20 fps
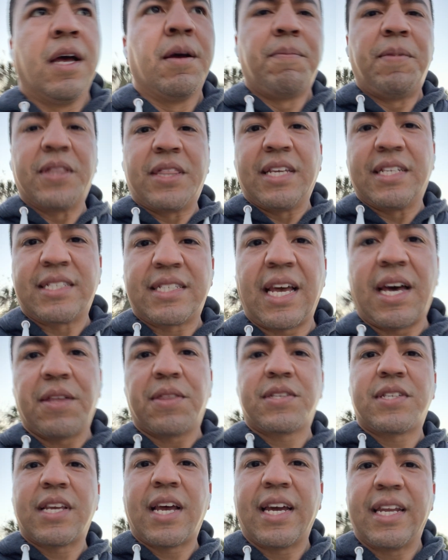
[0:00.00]
But the
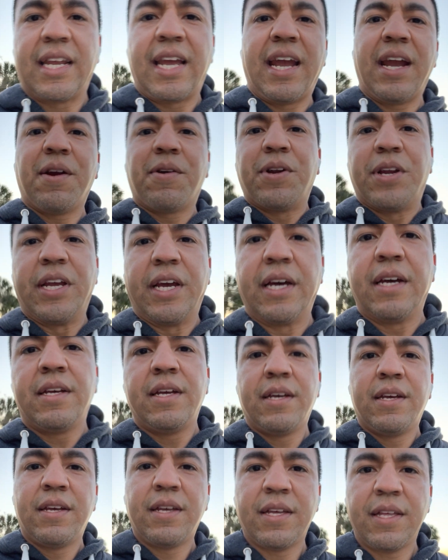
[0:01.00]
south side area,
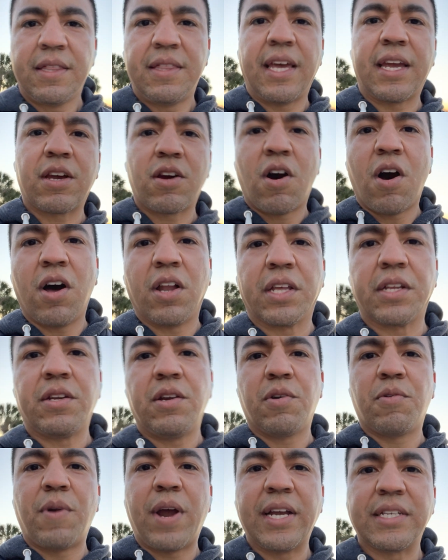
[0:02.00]
they call it
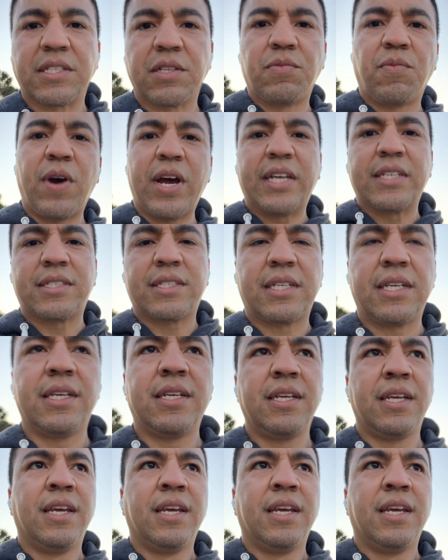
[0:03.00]
Horizon West.